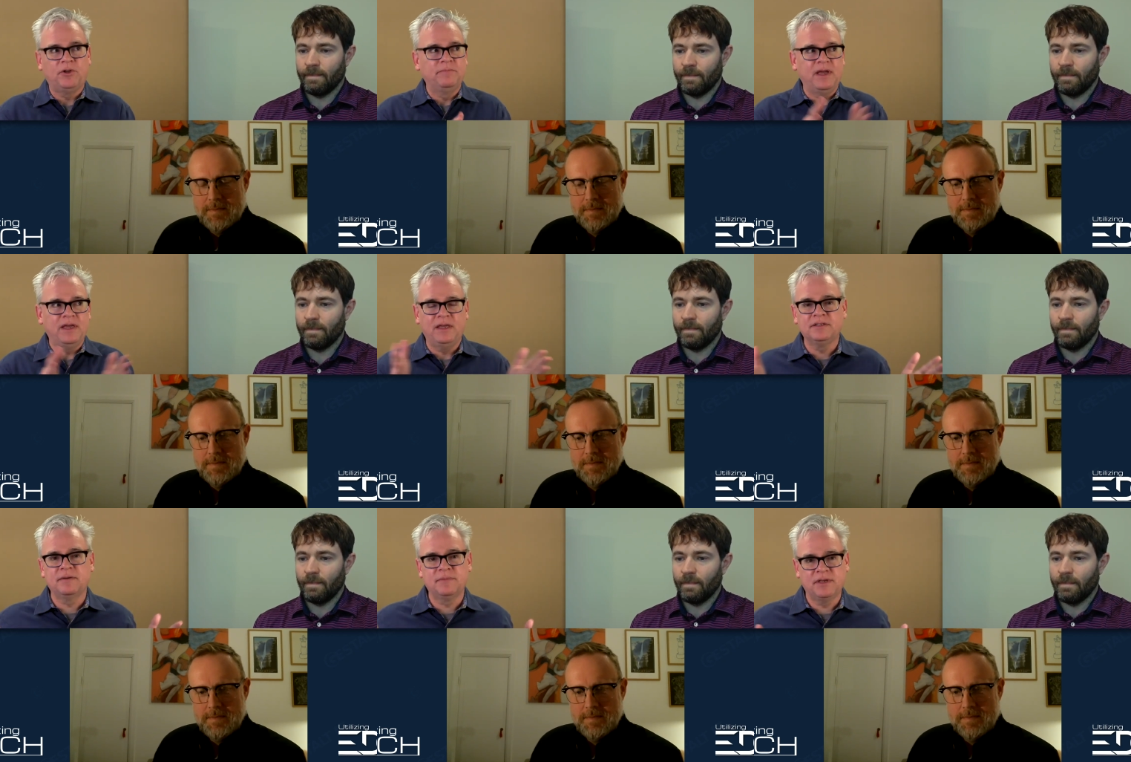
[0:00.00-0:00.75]
Speaker 1: and making
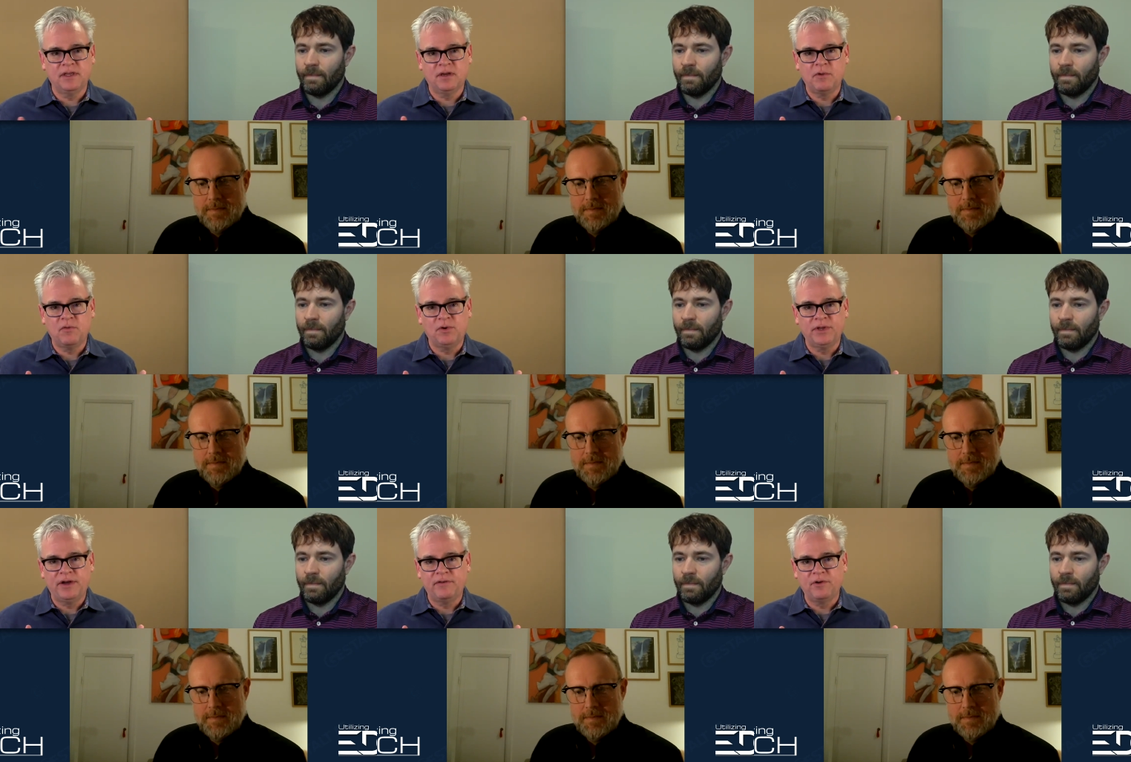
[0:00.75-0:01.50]
it something that can be
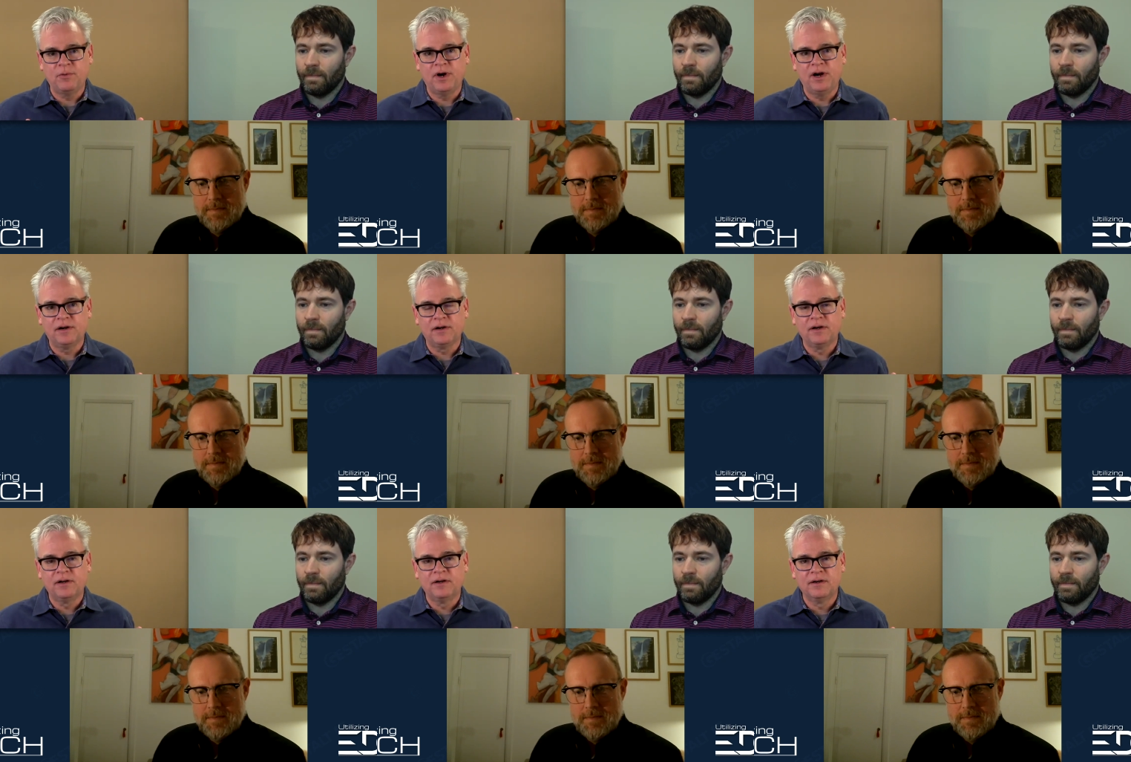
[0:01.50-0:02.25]
rolled out everywhere?
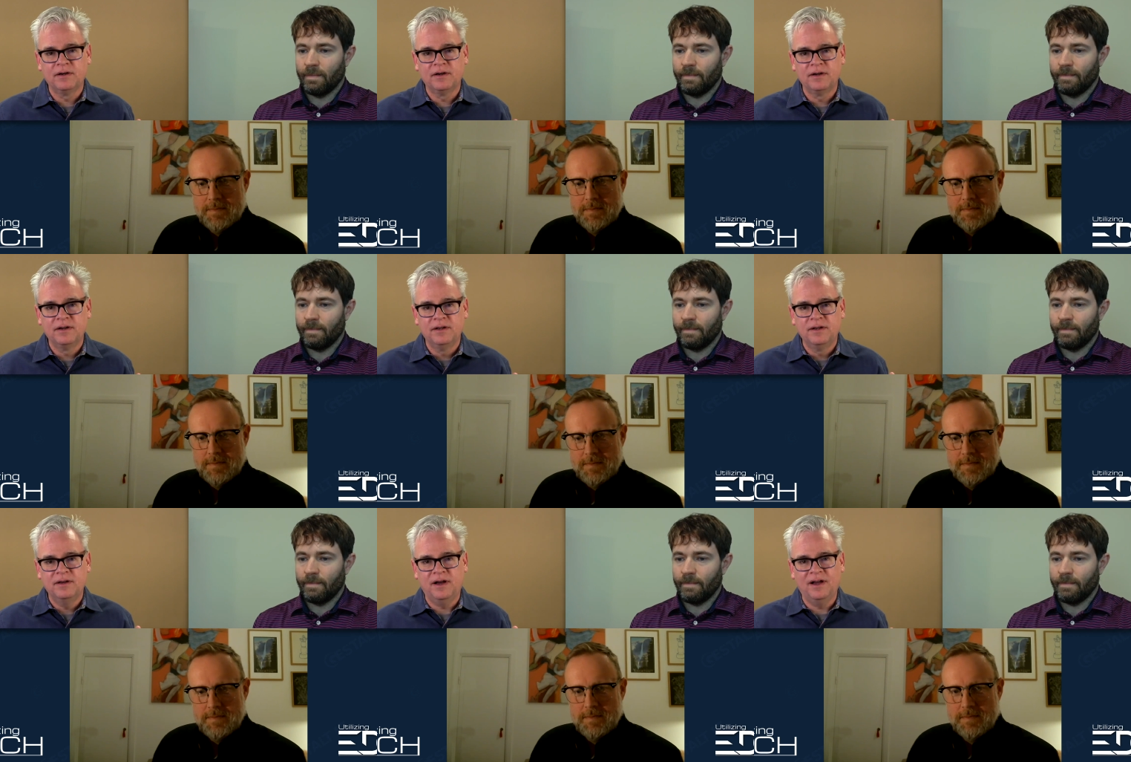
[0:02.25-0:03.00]

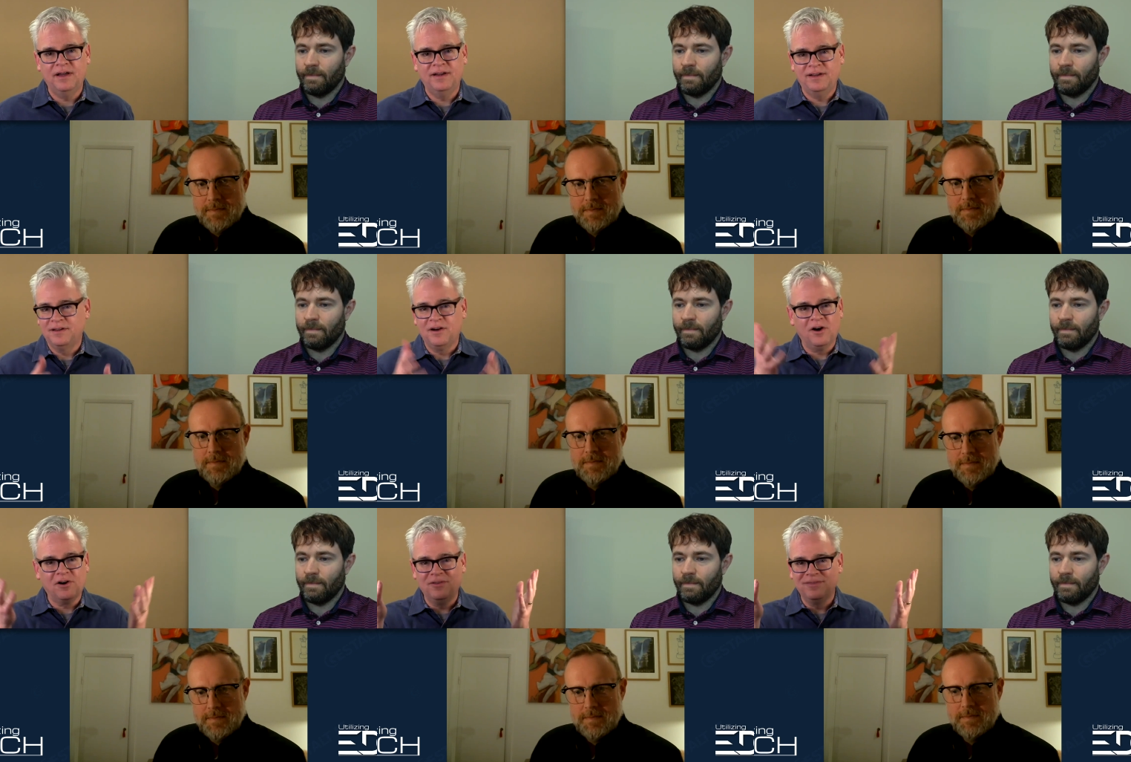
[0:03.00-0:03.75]
Uh, and, and
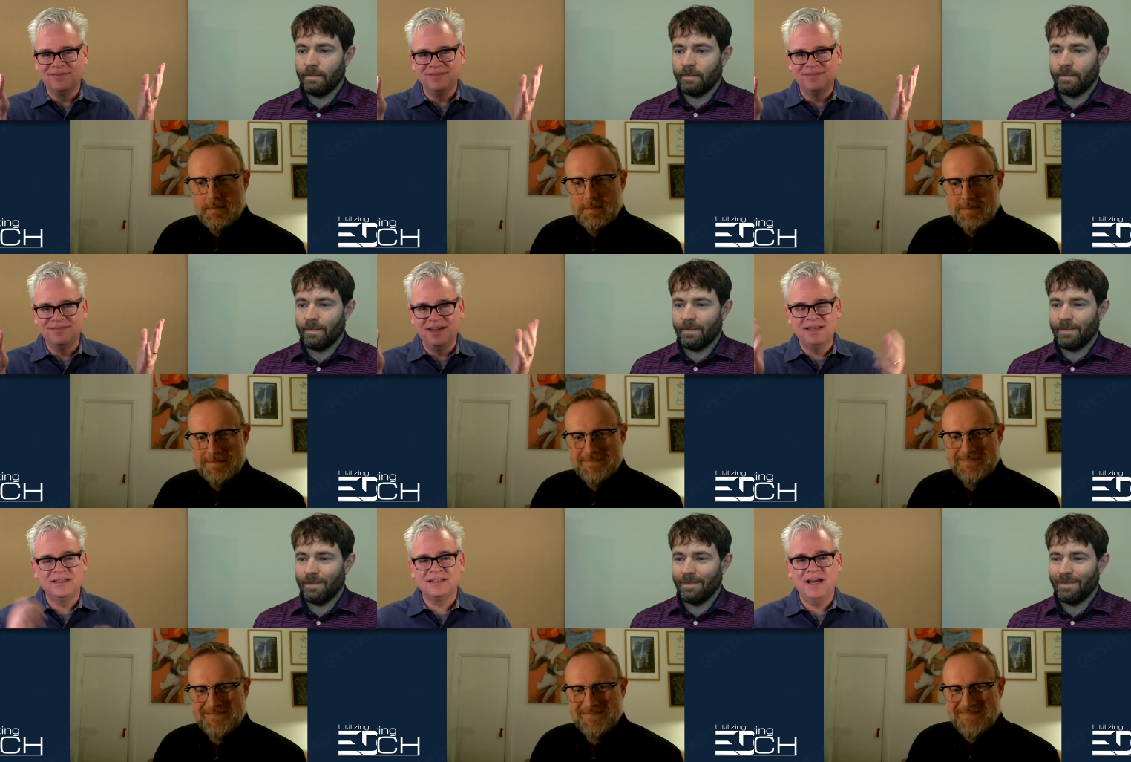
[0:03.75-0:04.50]
Carl,
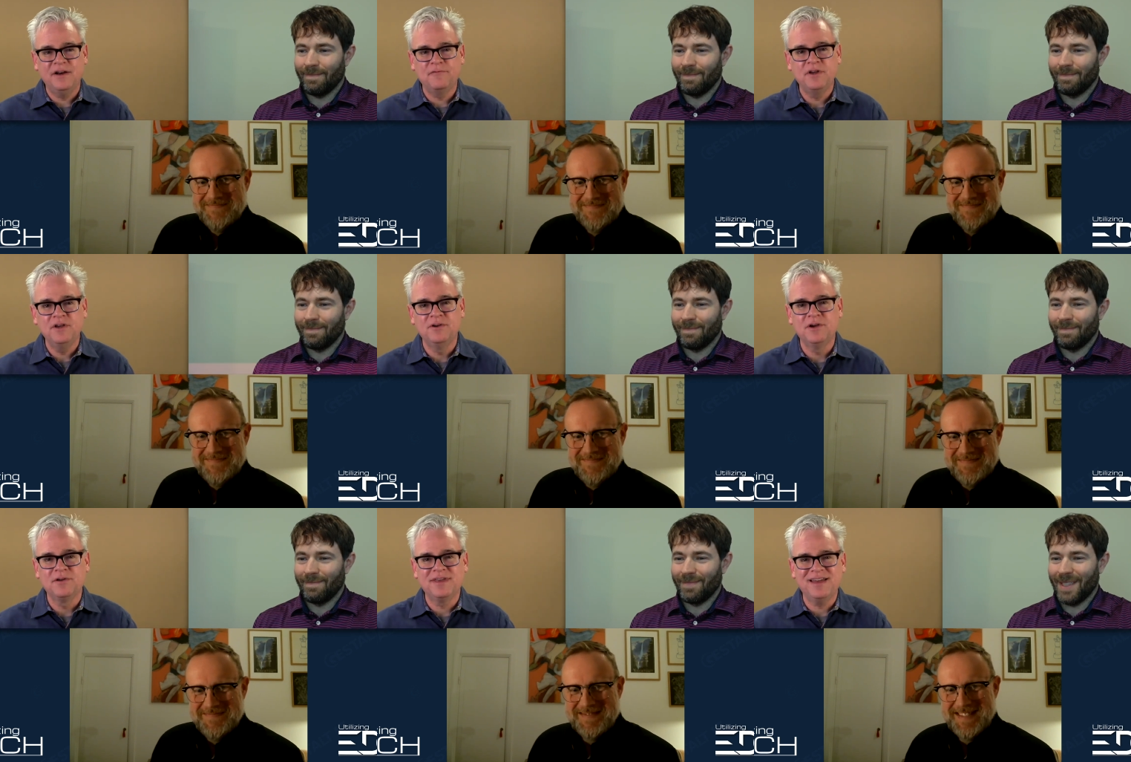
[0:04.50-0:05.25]
that's kind of for you.
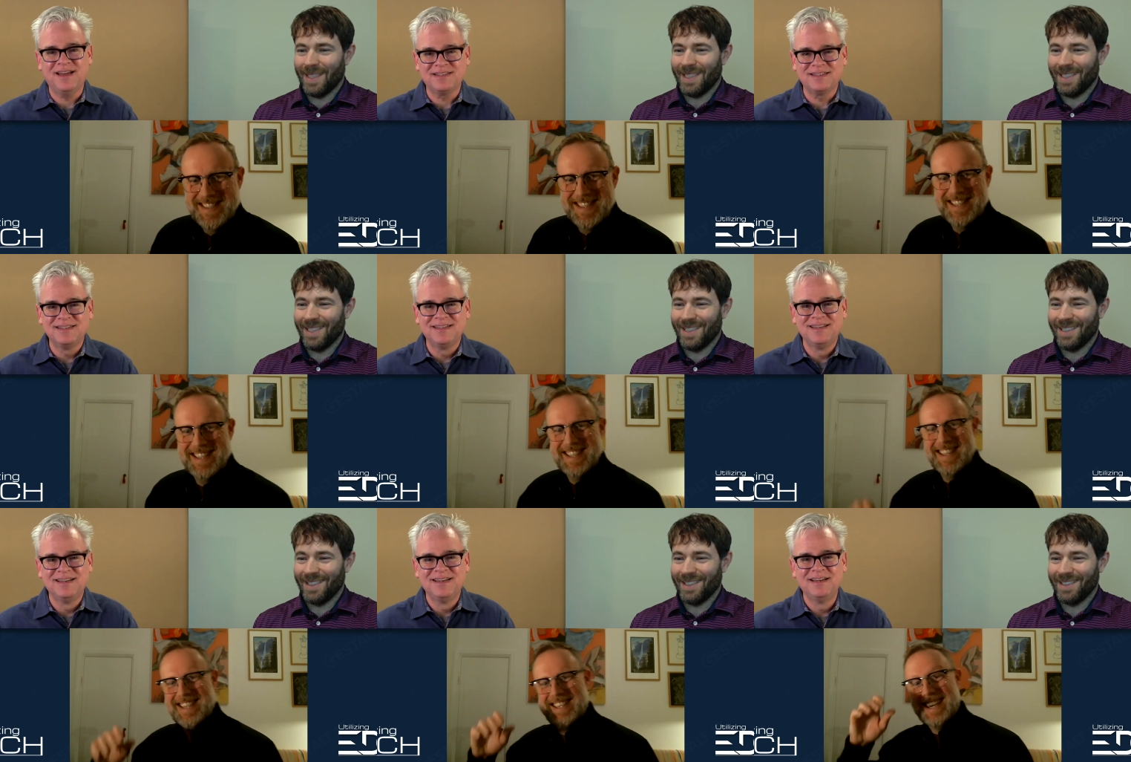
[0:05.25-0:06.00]
You're the guest.
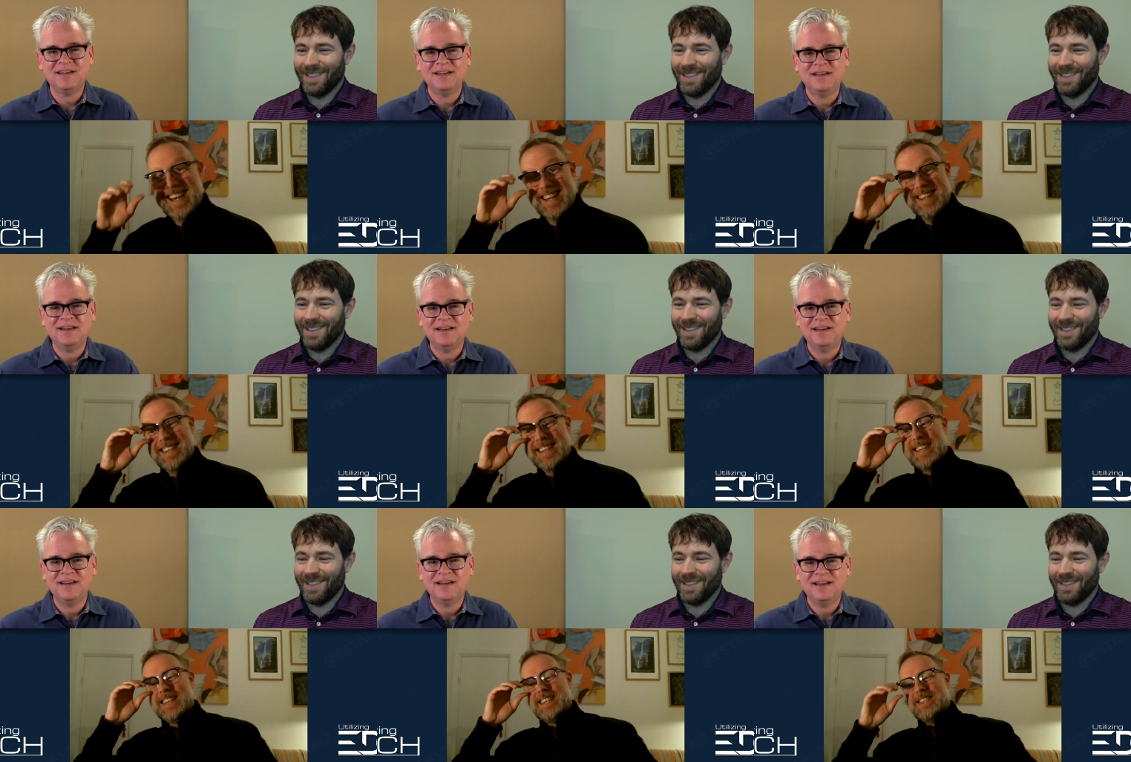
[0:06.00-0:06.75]
Speaker 2: Yeah,
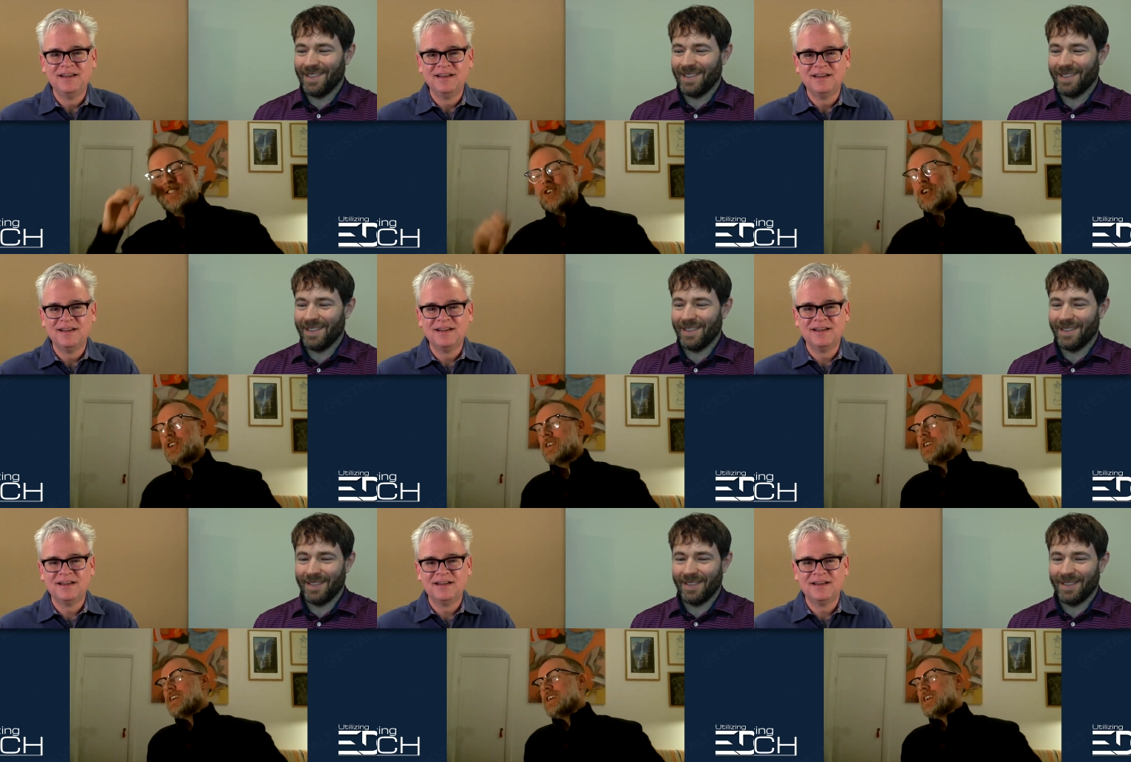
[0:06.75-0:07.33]
sure.